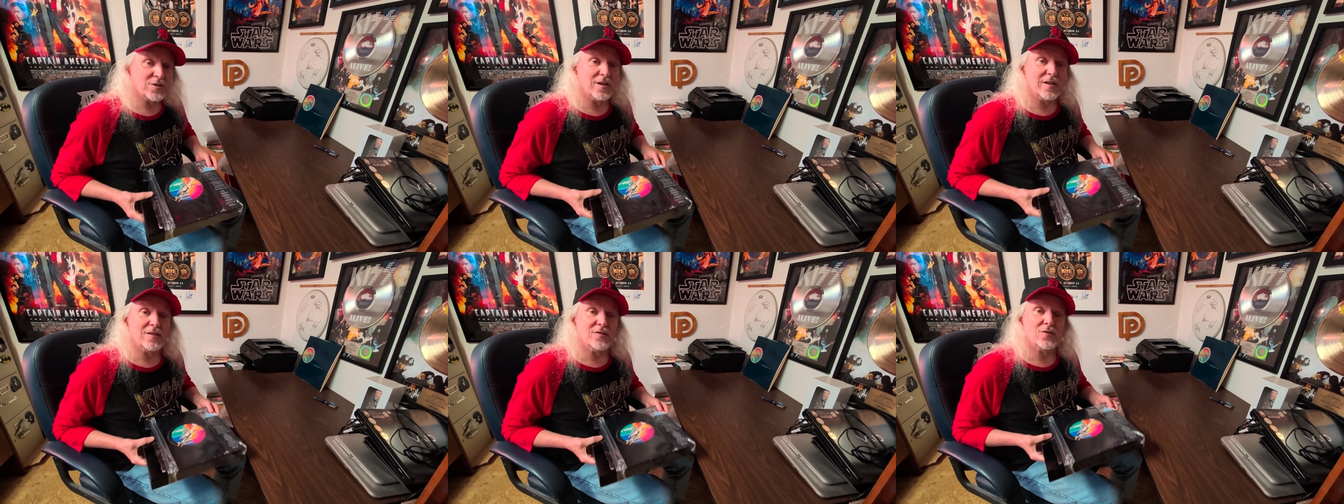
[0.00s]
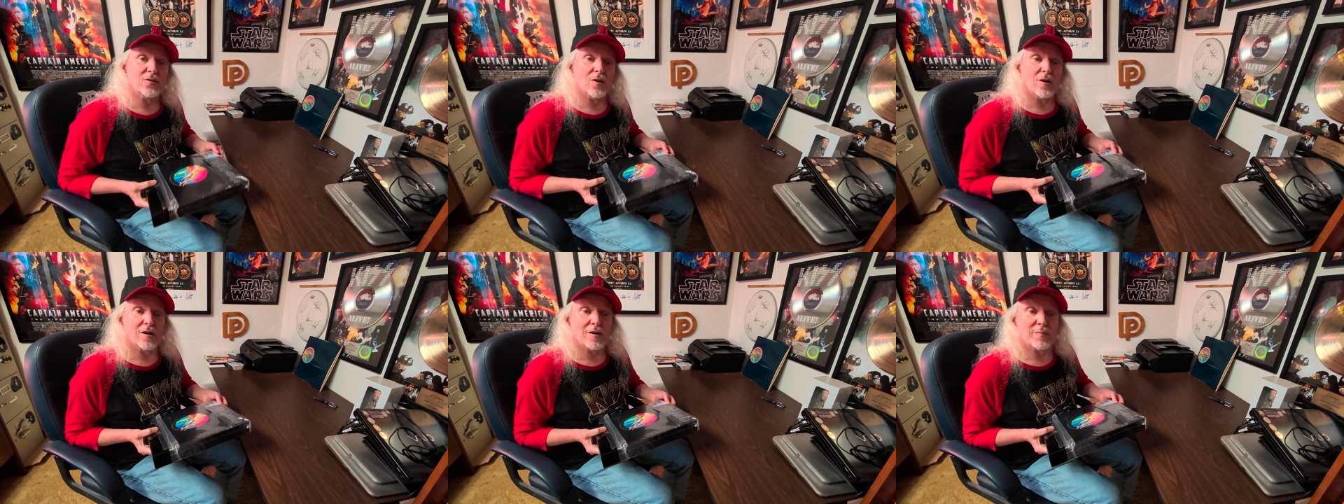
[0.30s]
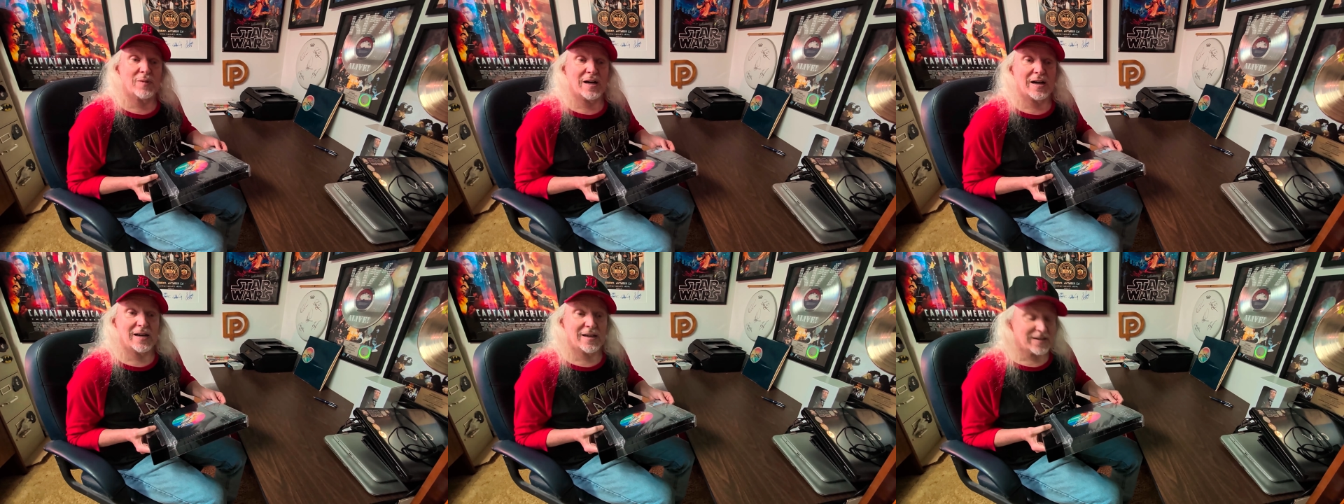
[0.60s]
Those days are
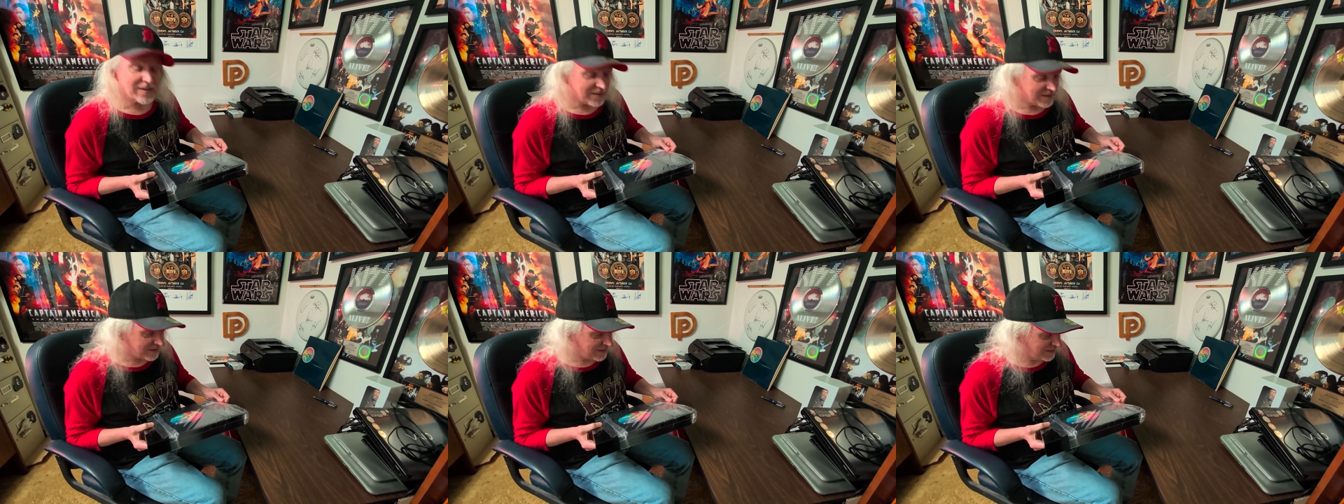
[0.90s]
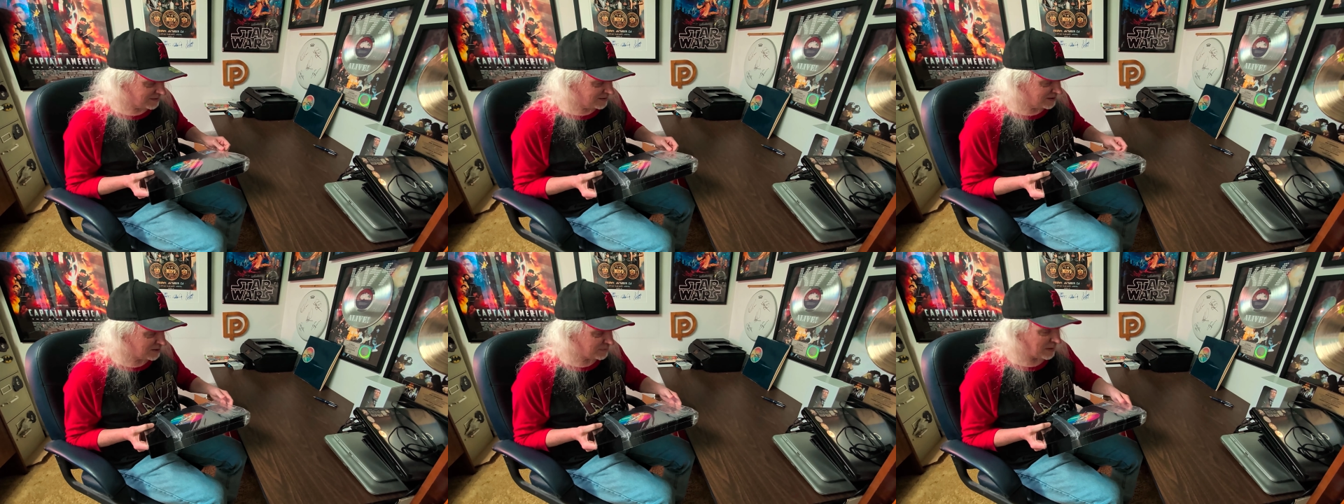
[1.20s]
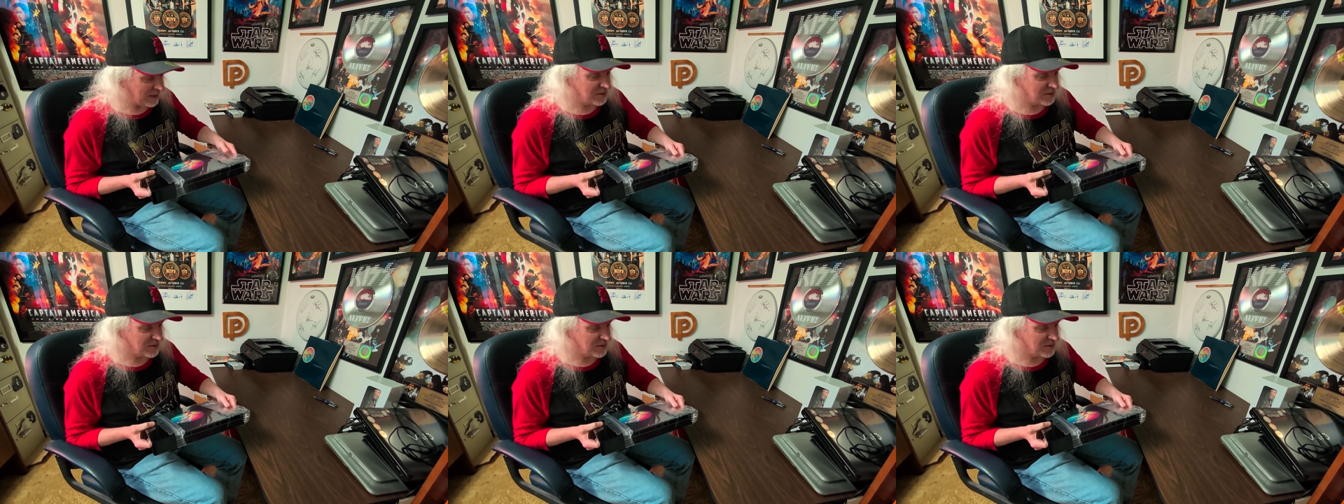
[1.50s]
long behind us.